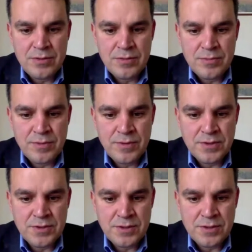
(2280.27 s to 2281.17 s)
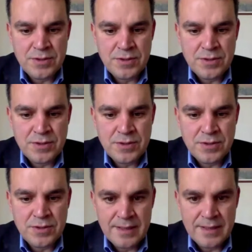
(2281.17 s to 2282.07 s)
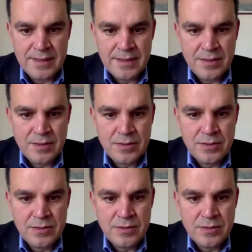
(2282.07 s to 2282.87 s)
Professor Eylem Yanardağoğlu,